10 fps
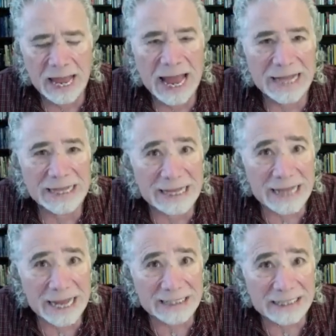And
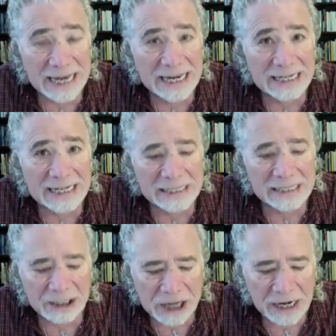they say it
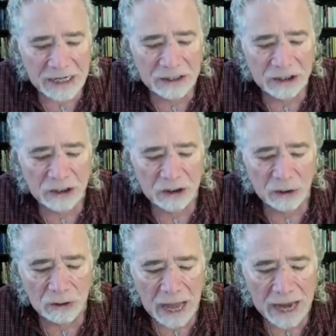can change
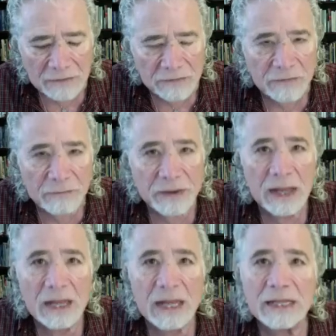your life,
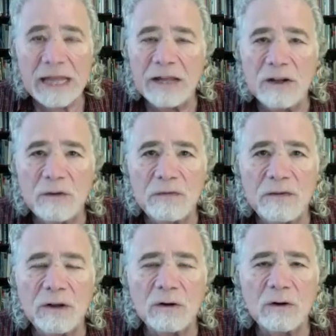that you
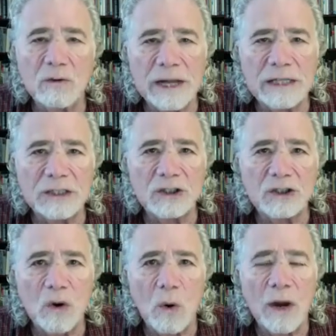feel great
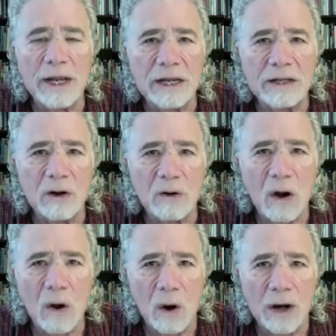joy in your
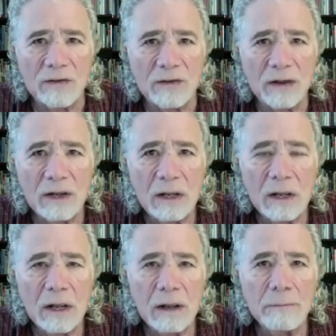heart
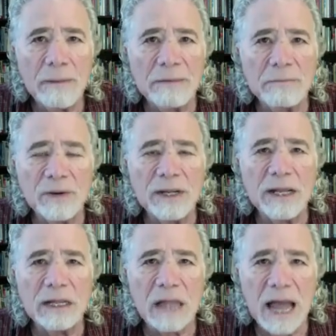by
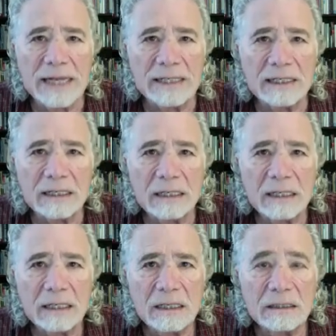bringing light
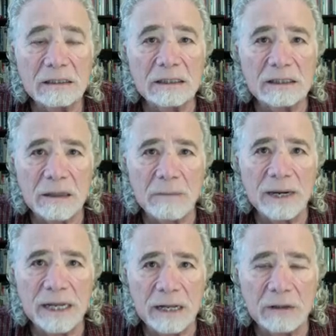to
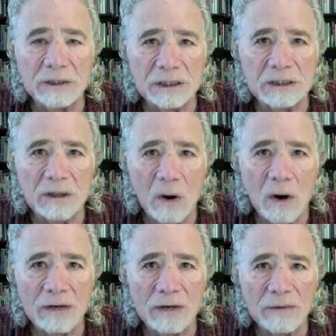somebody else's heart.